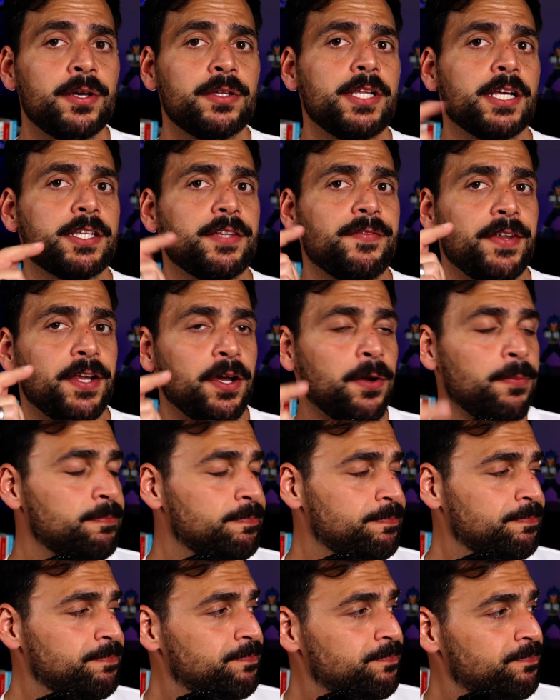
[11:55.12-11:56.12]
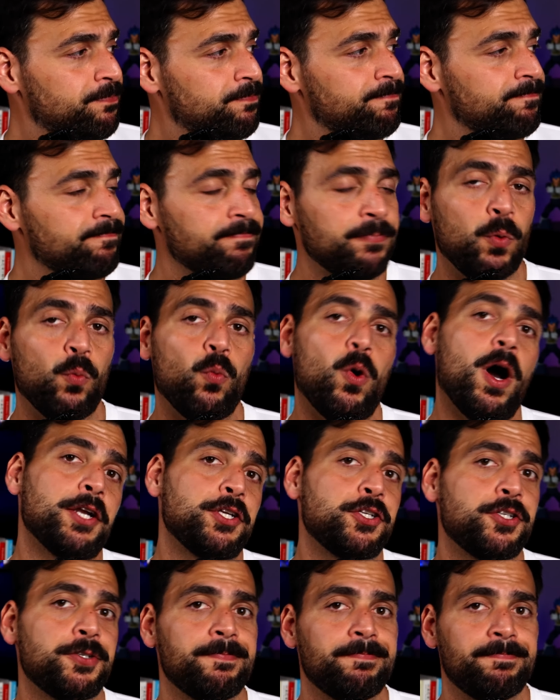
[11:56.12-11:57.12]
Click the video.
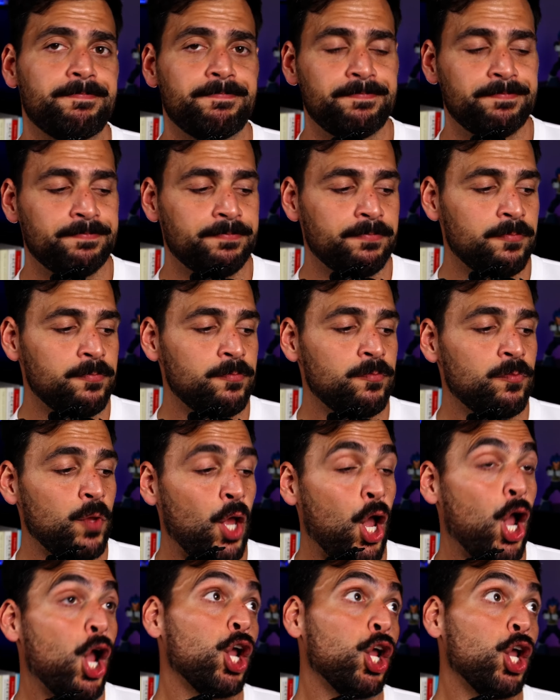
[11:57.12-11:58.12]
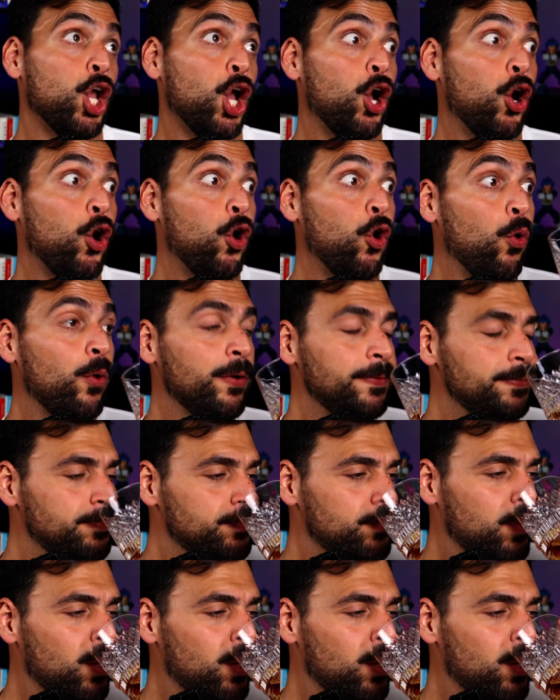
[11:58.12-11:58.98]
Watch. Go.